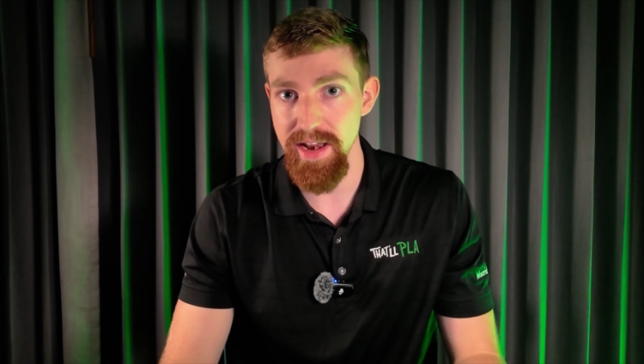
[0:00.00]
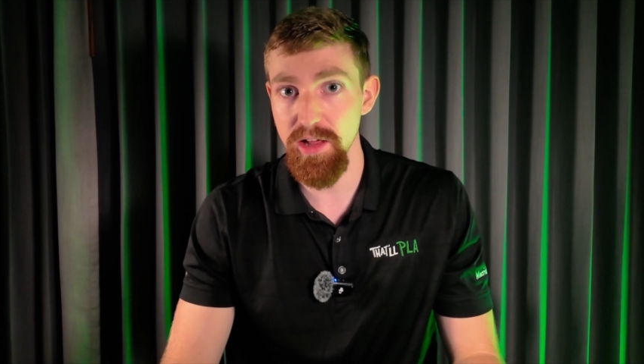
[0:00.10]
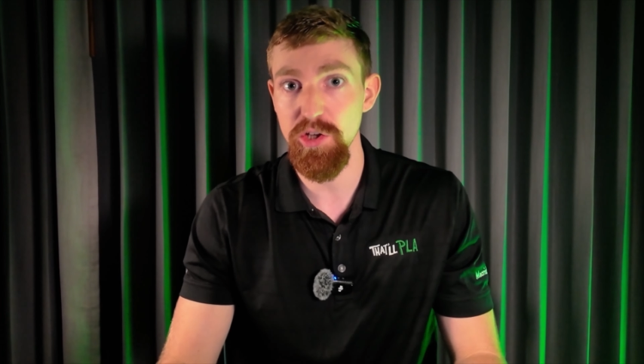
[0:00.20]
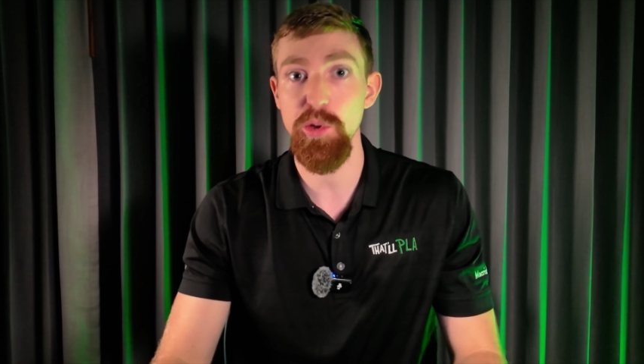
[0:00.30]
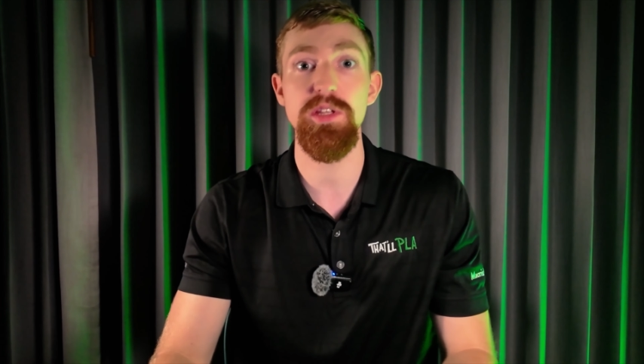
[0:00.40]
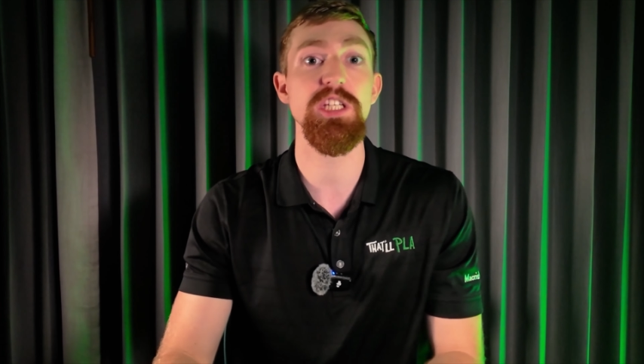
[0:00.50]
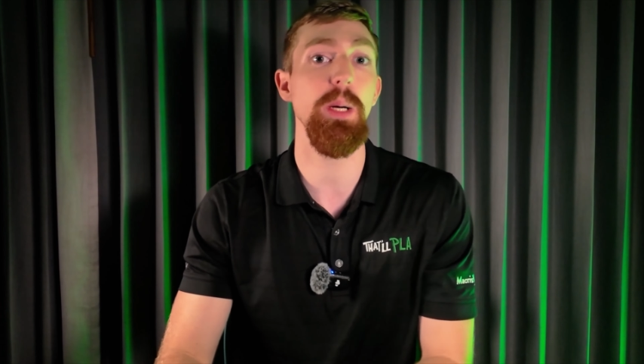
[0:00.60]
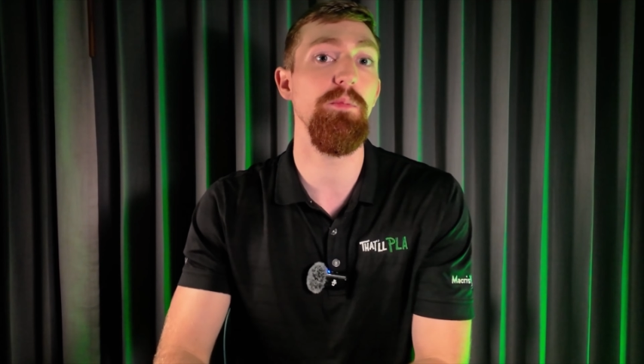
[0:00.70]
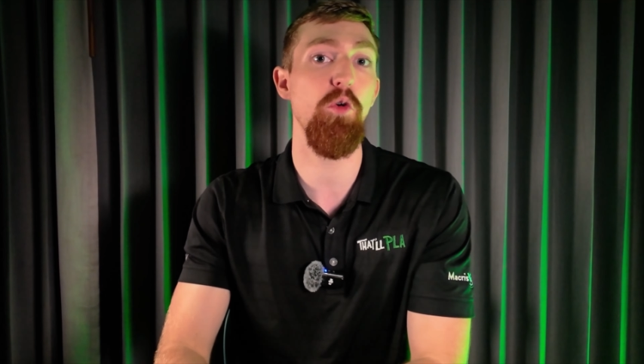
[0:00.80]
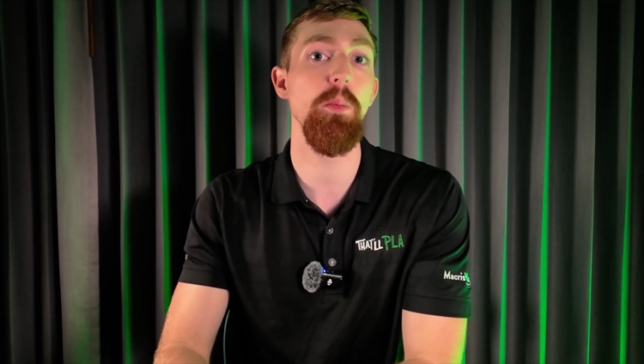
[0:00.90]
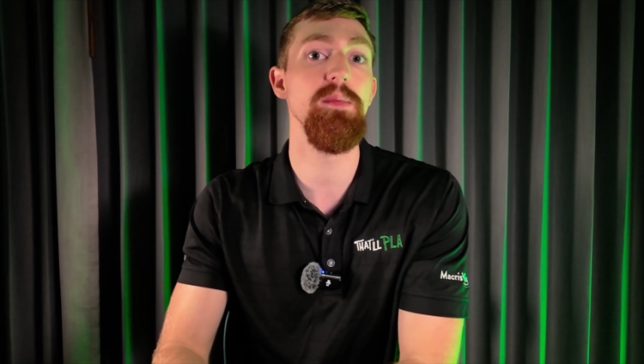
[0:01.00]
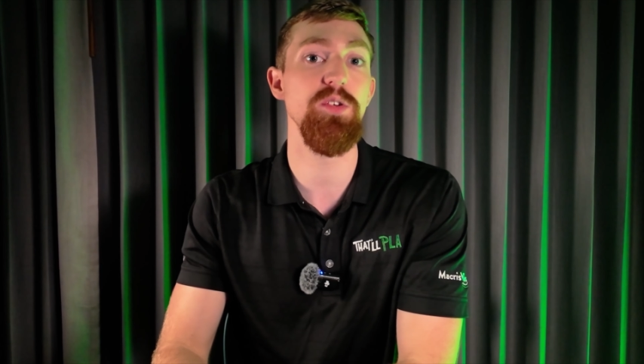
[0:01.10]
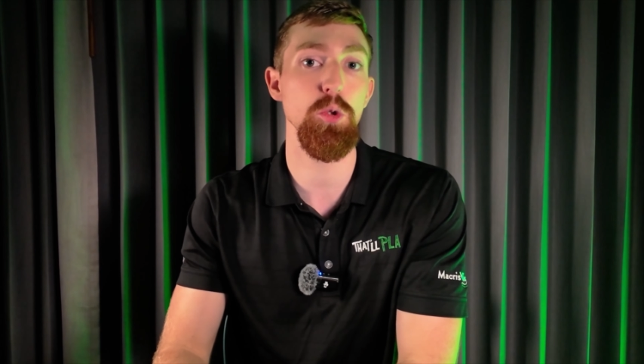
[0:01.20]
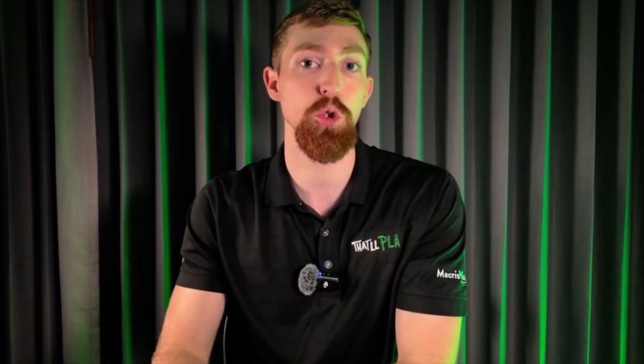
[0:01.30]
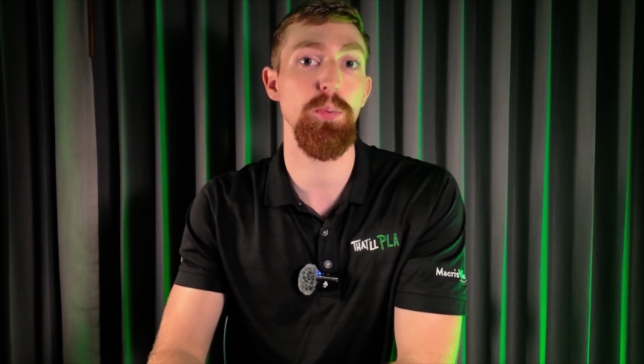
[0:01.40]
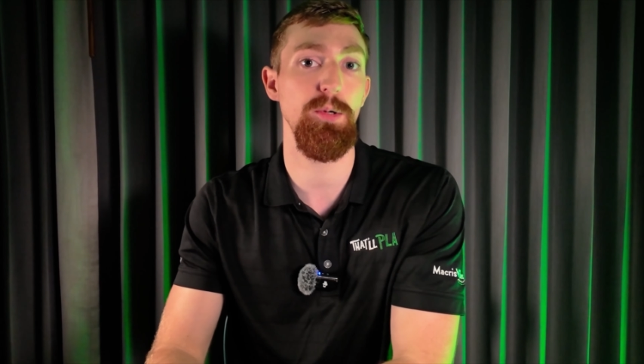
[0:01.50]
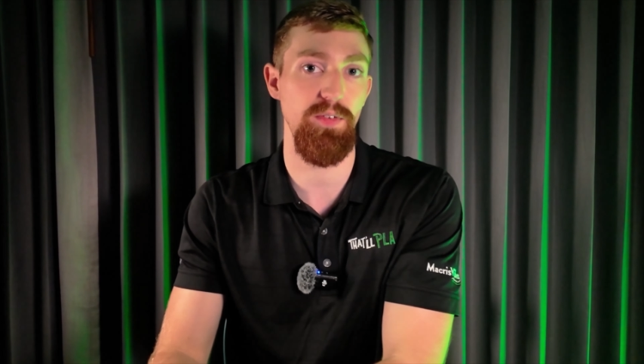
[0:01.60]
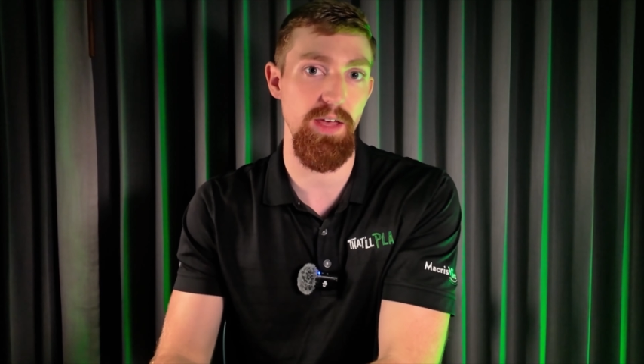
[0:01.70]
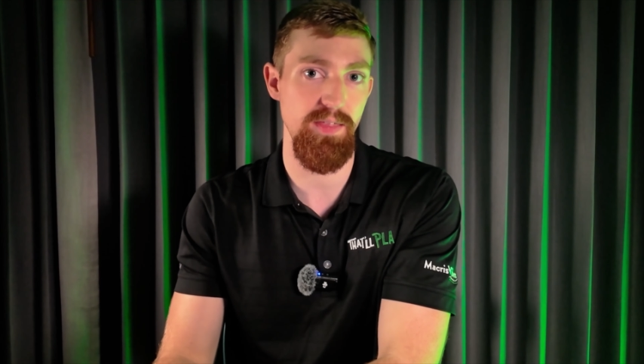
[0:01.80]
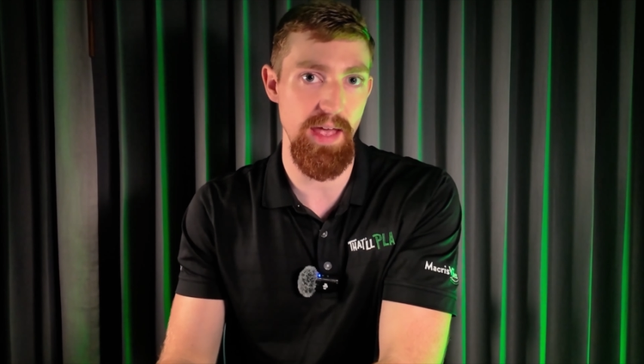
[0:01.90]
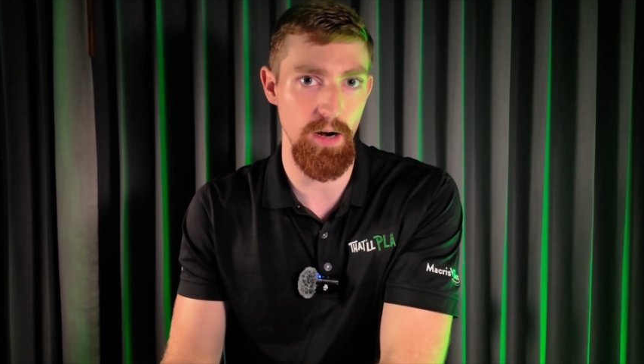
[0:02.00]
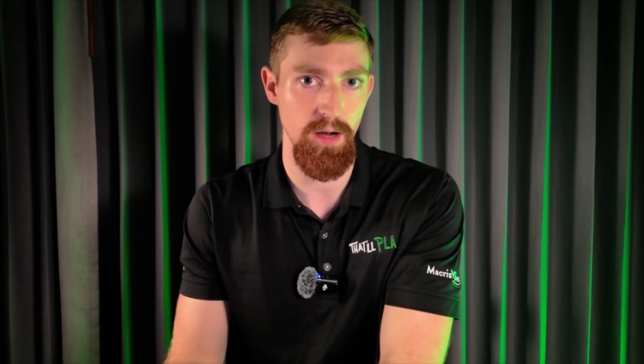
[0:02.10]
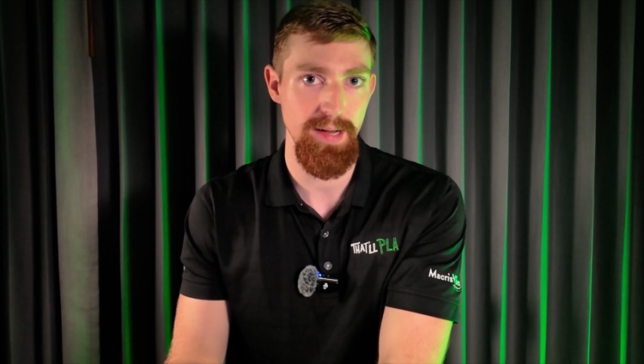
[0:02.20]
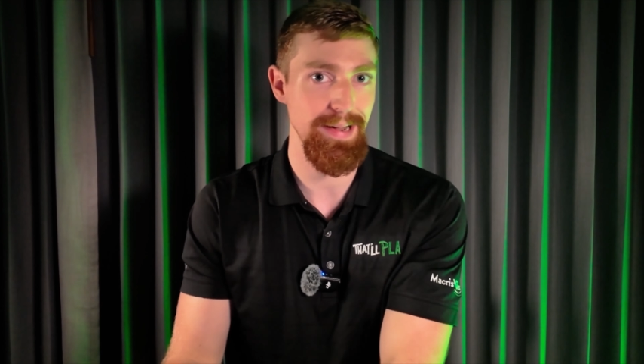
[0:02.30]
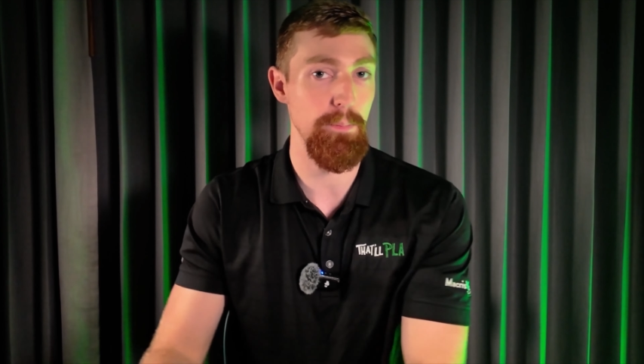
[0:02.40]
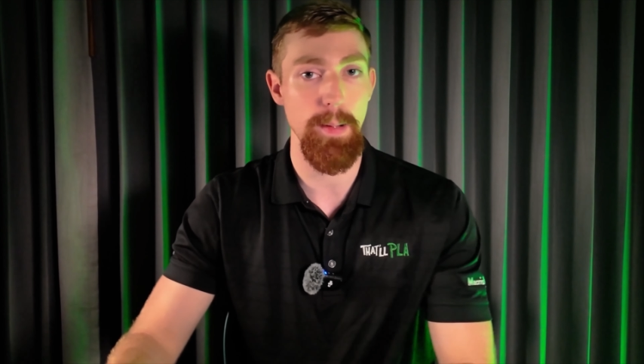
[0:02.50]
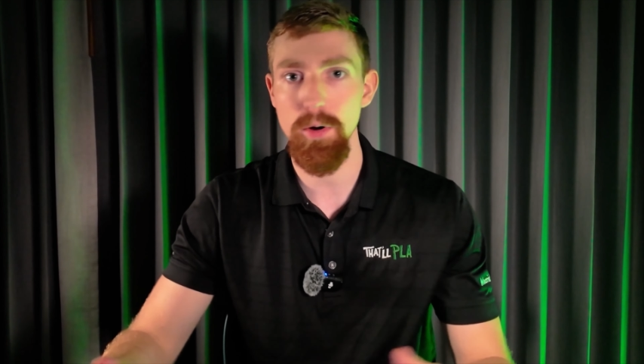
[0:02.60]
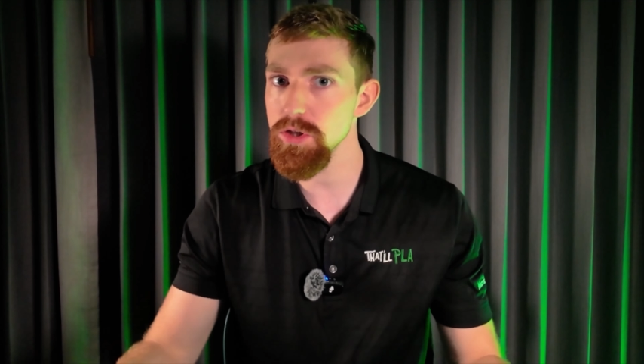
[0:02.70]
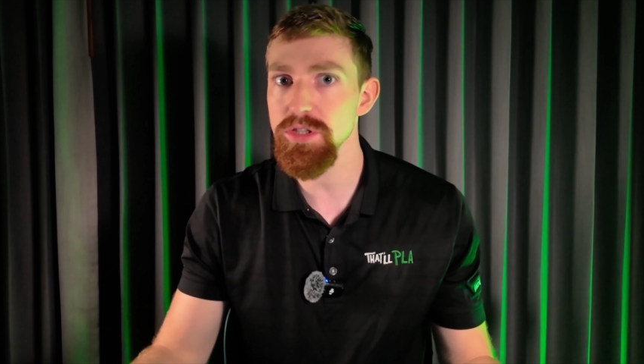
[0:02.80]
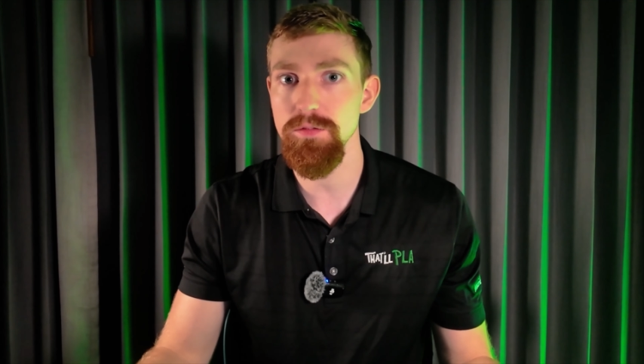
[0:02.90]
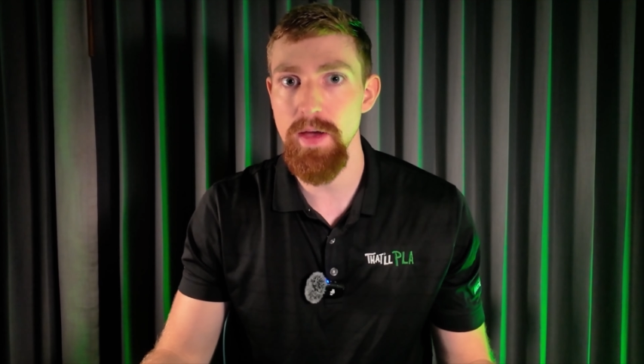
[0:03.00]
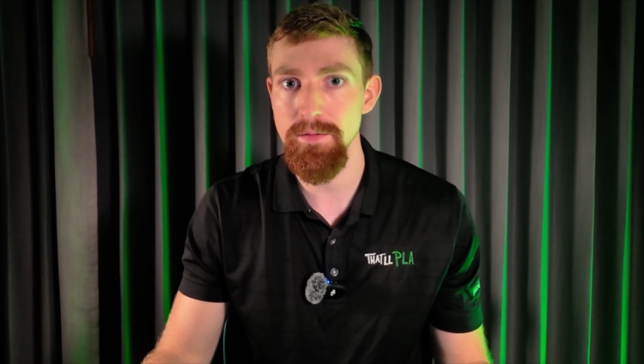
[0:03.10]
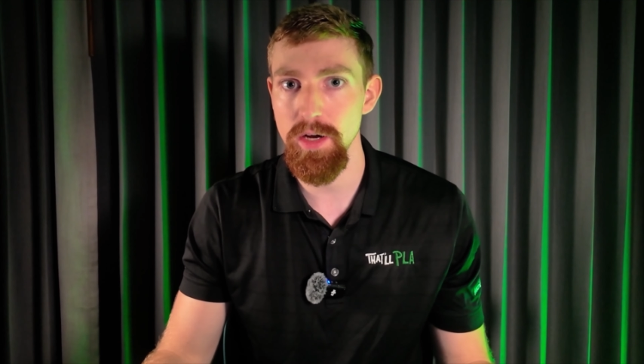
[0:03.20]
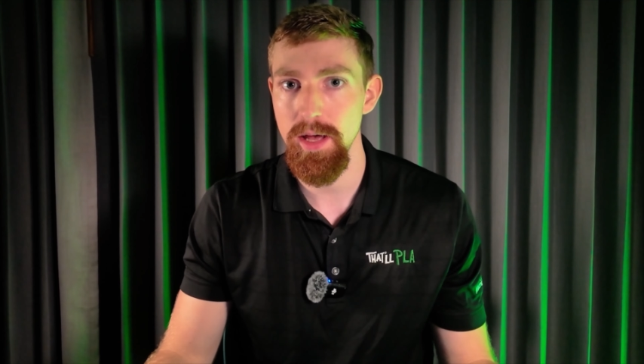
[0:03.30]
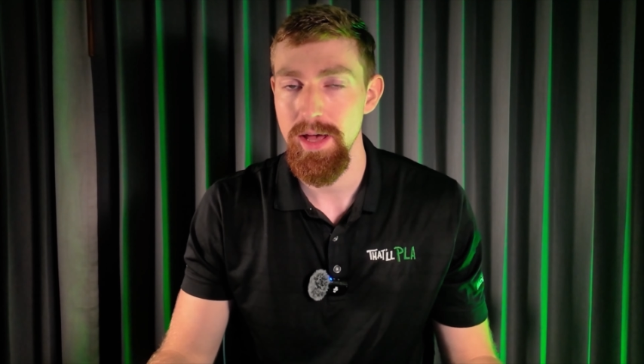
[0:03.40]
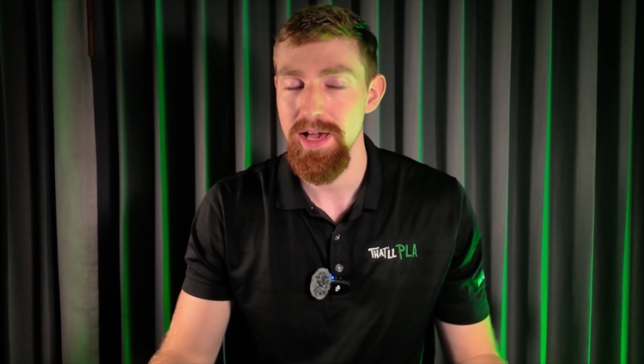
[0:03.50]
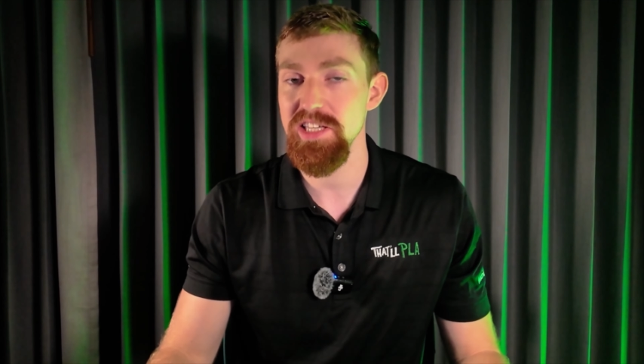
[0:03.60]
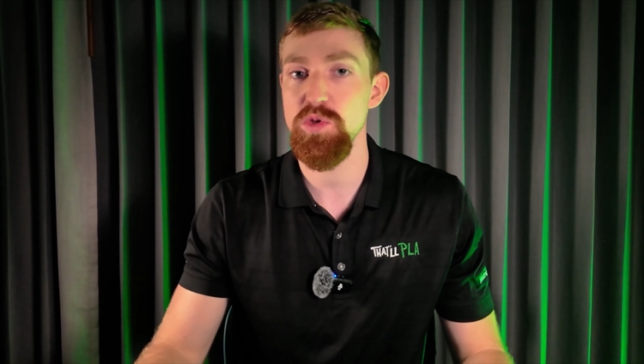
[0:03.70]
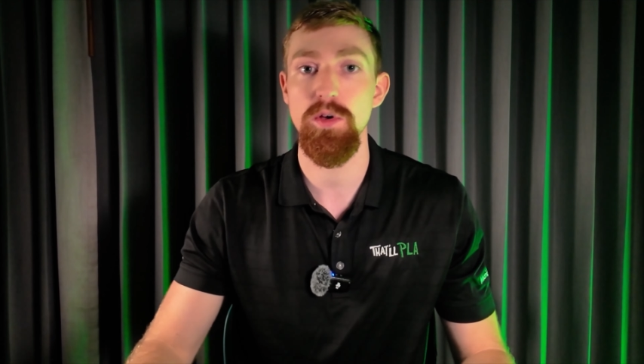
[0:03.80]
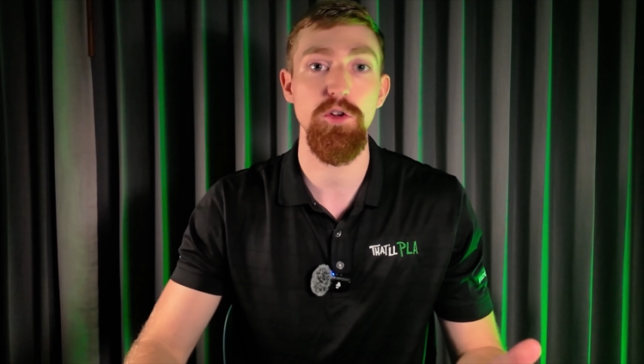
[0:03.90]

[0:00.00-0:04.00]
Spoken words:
and include some form of social proof in there. Now, my personal favorite is to